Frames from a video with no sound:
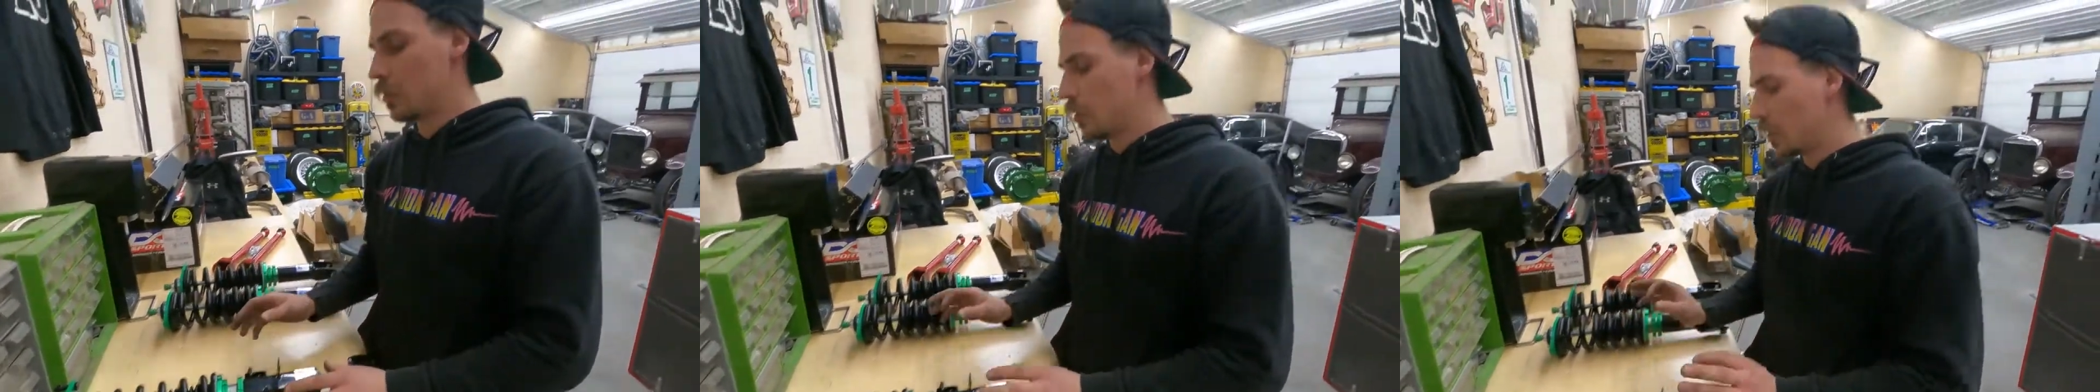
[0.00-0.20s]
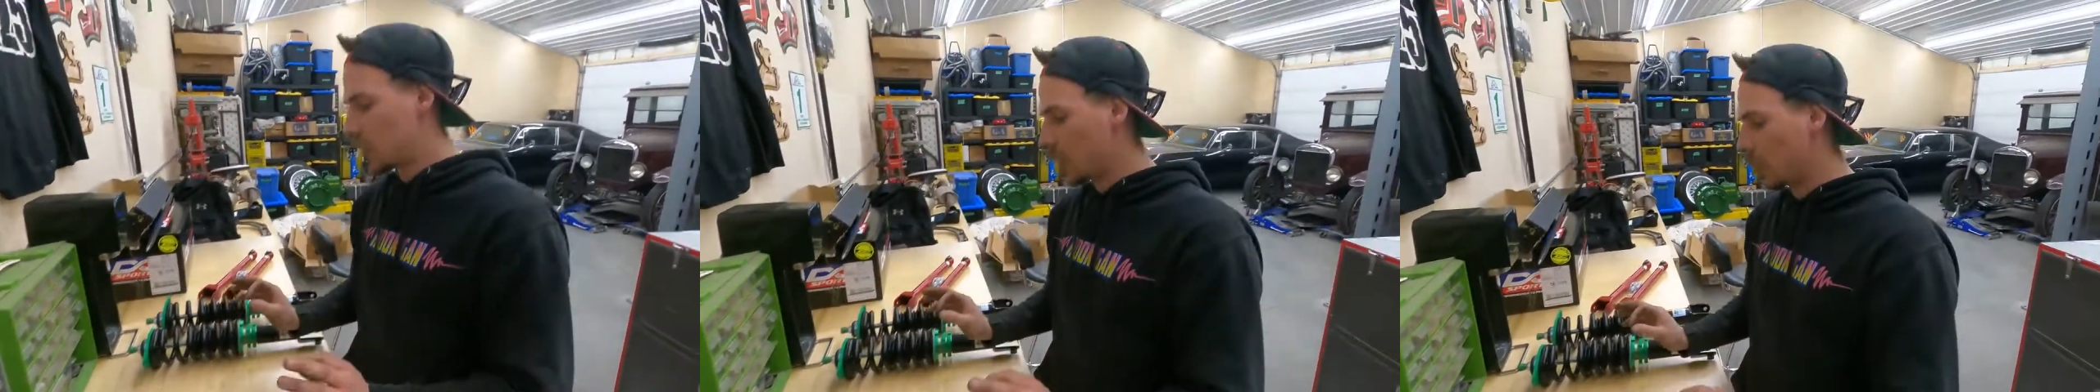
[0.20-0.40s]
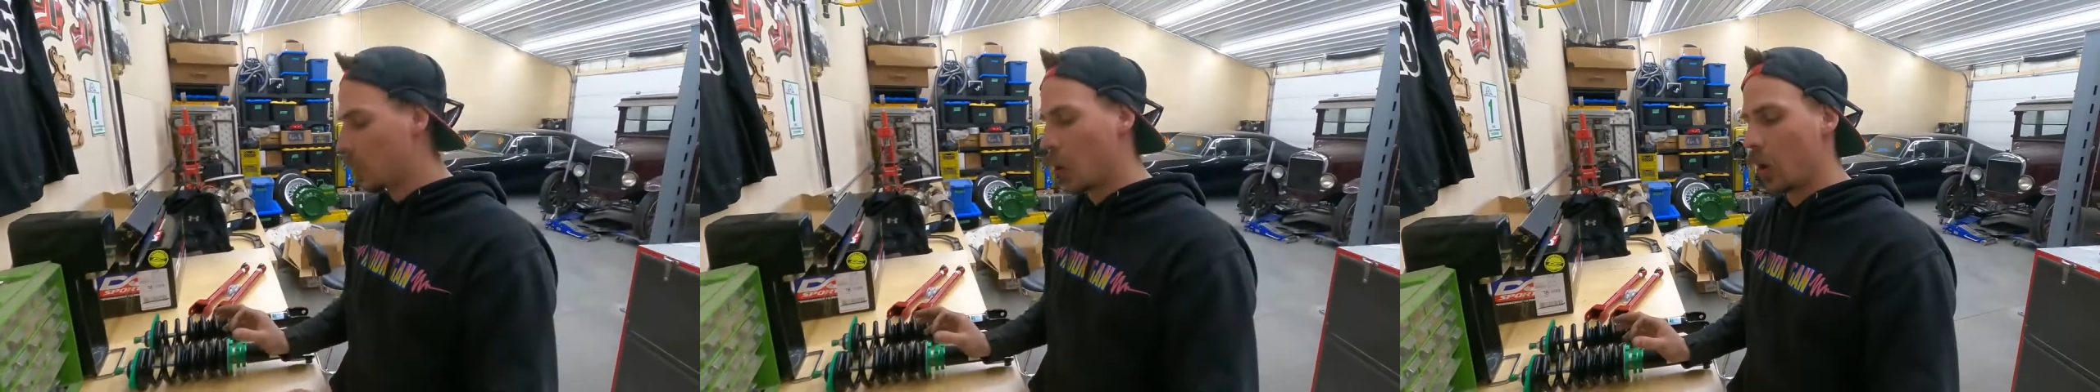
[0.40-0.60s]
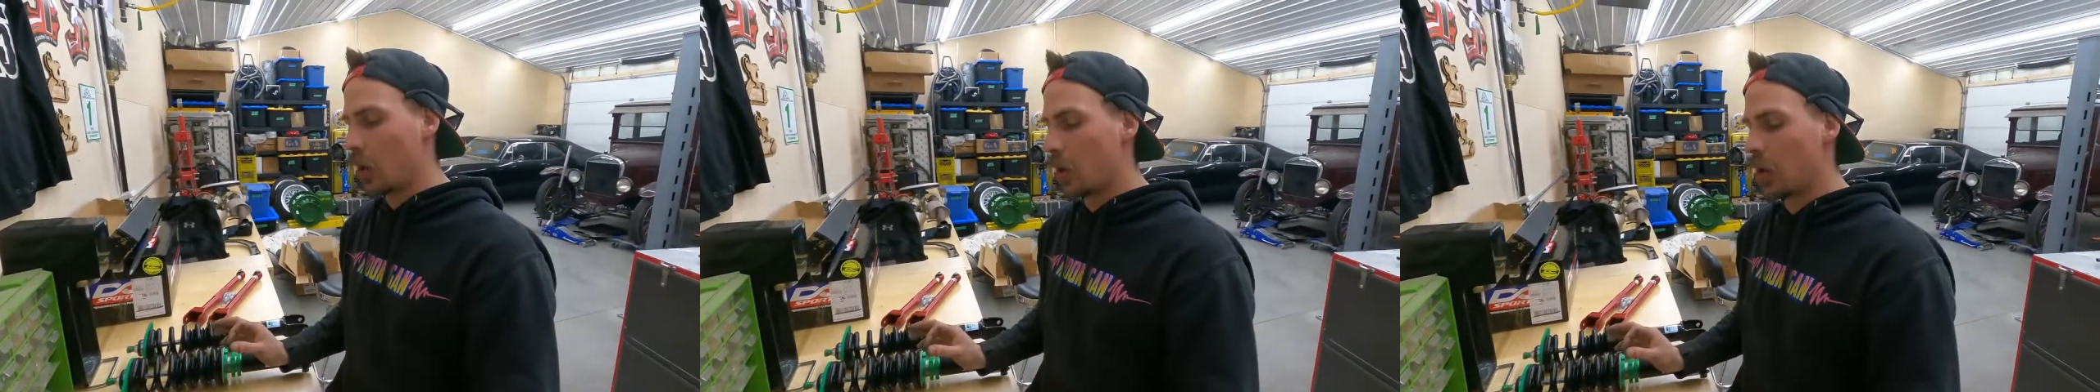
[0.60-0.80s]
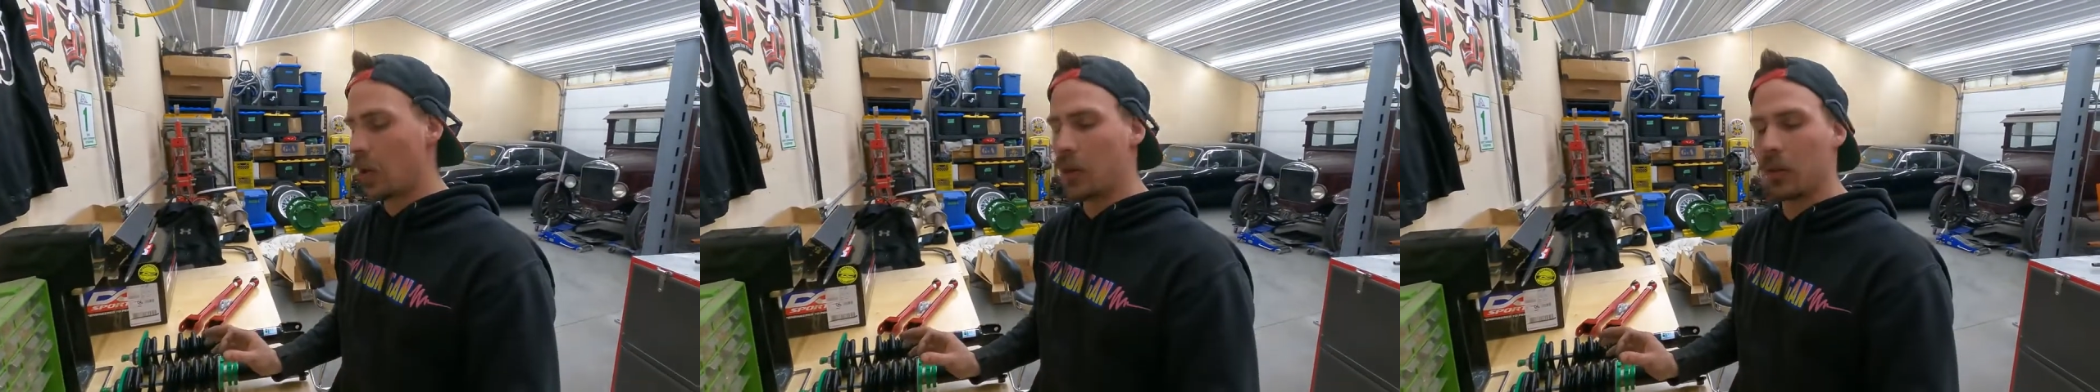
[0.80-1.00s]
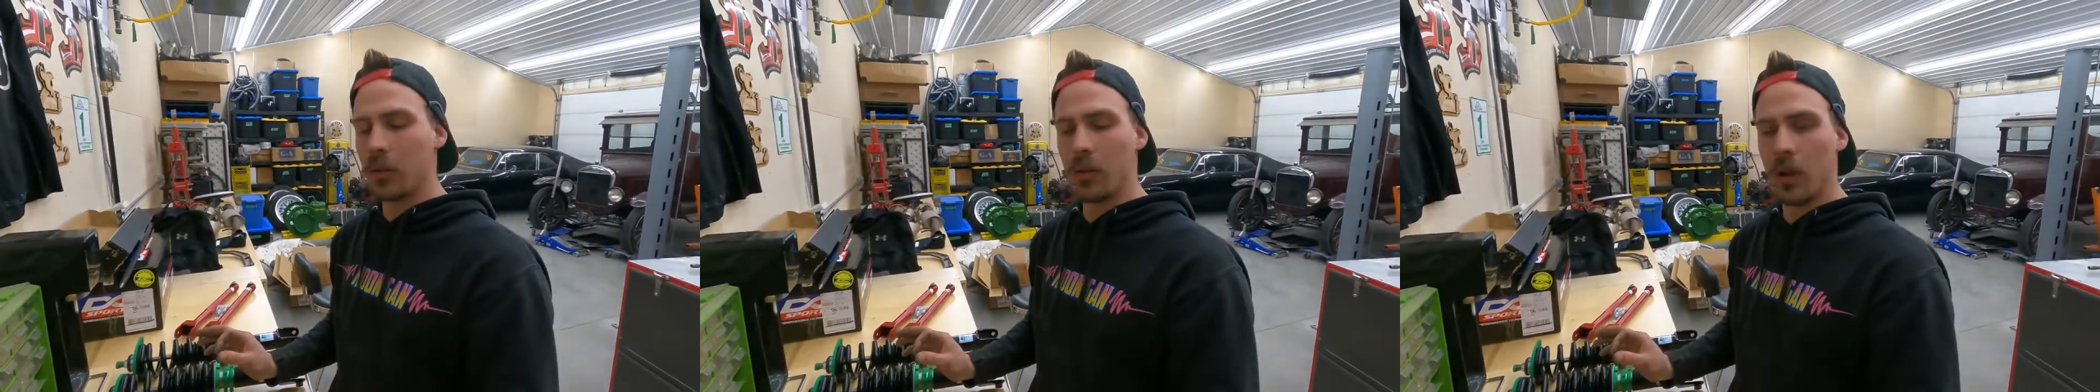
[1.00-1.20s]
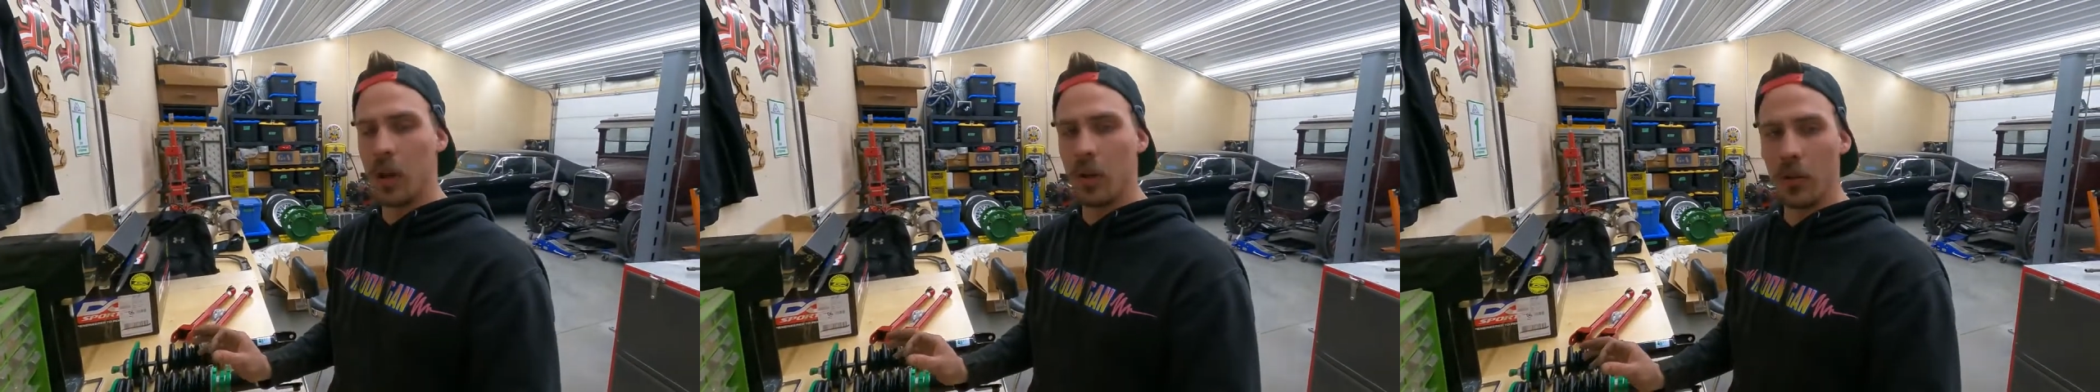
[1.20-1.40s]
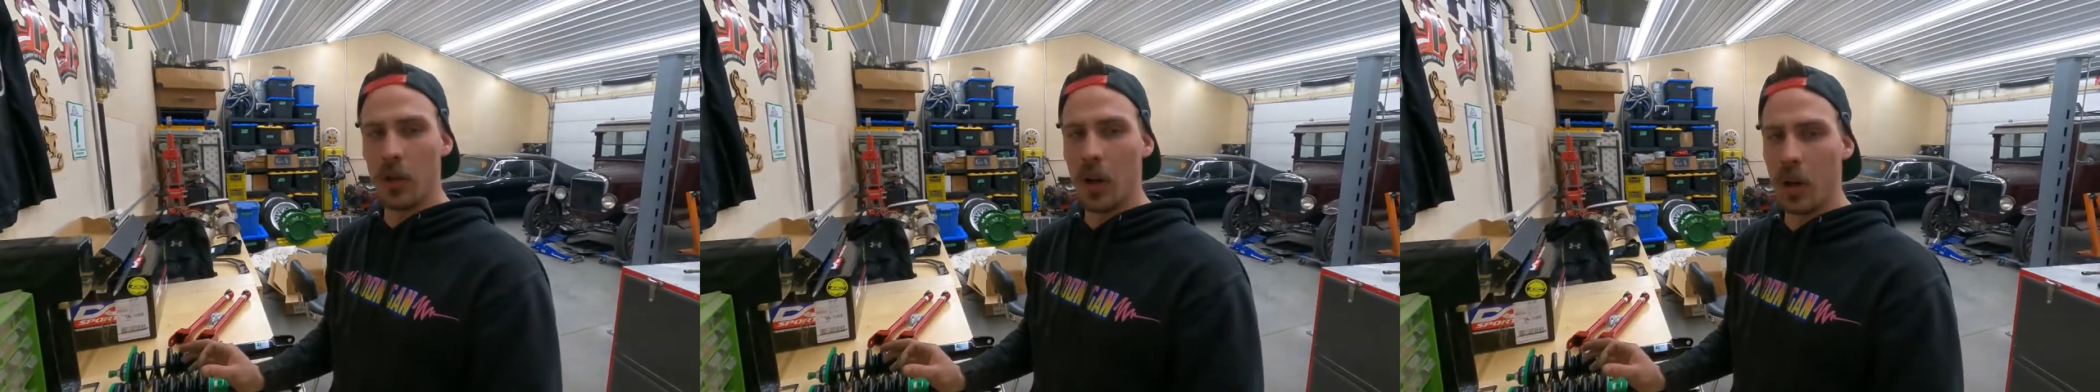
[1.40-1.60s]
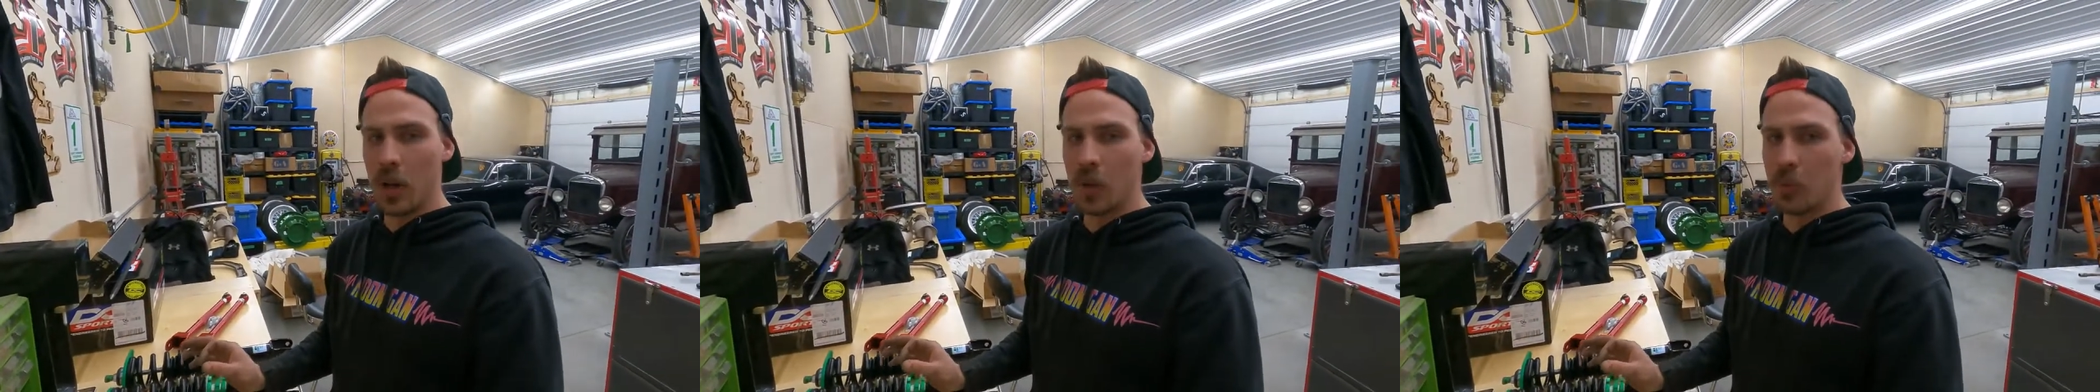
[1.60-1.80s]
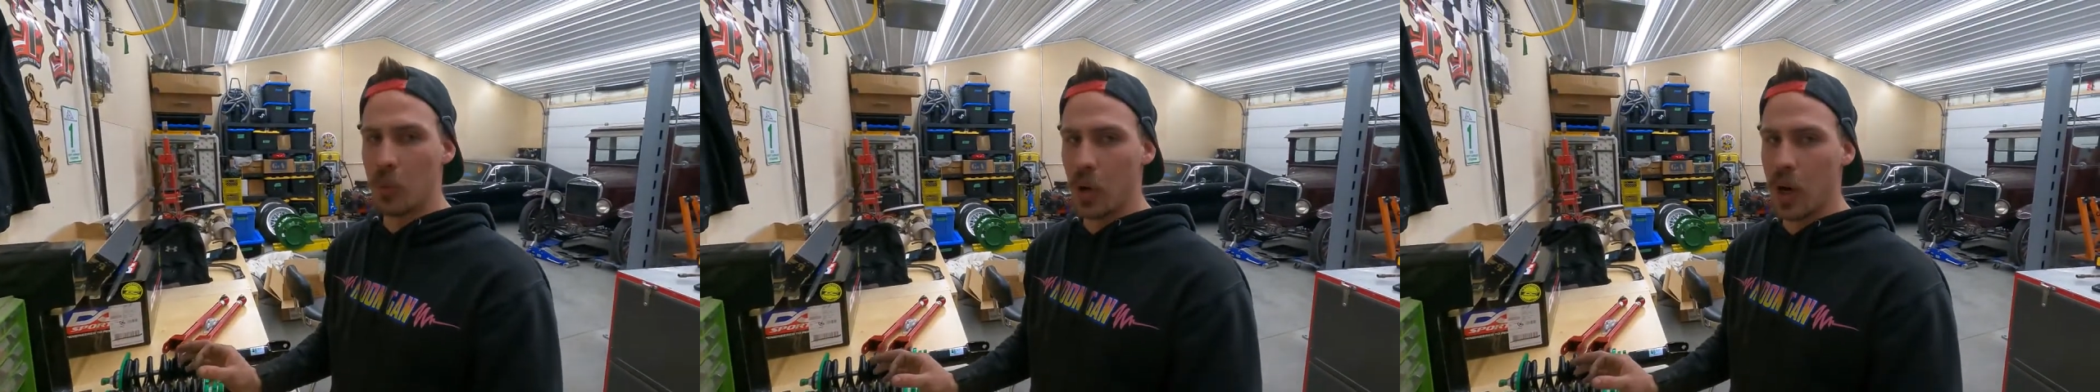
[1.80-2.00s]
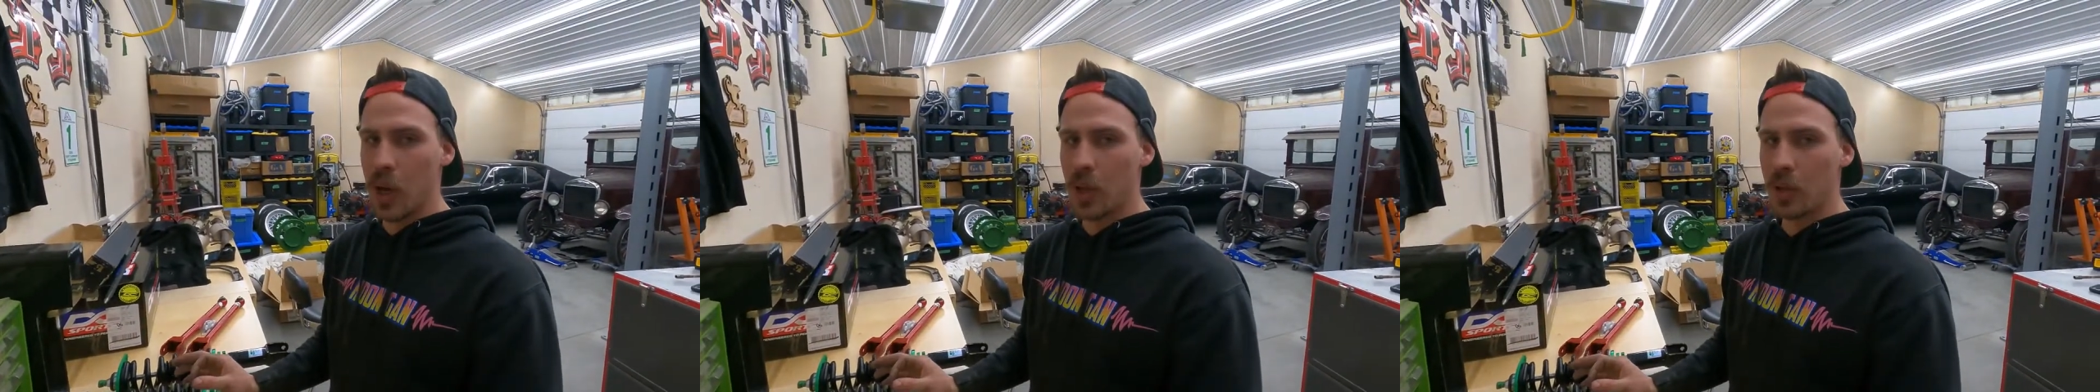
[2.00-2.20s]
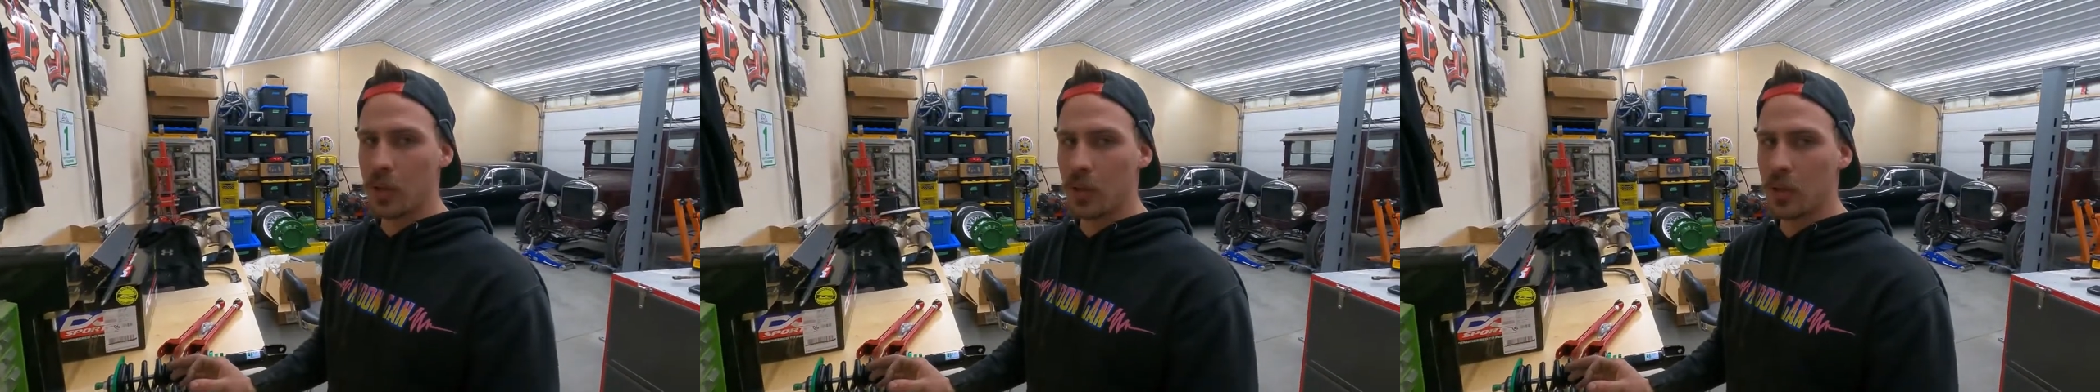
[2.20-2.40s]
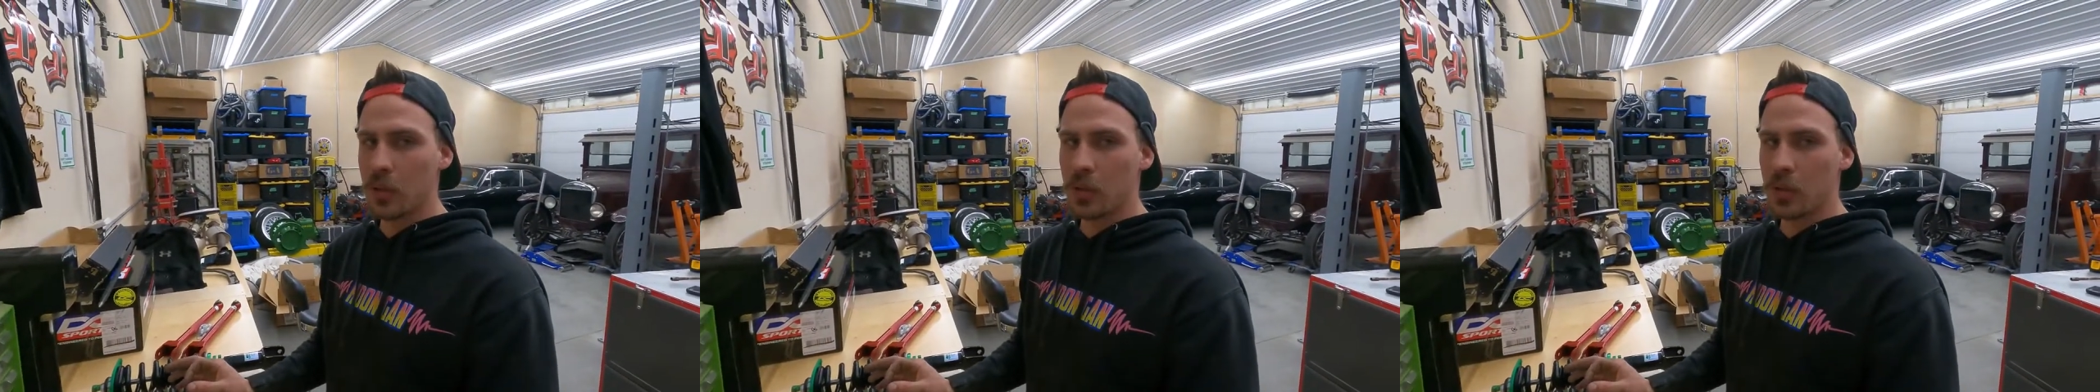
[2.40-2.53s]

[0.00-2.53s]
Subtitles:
That's the important thing. I know they're not gonna break.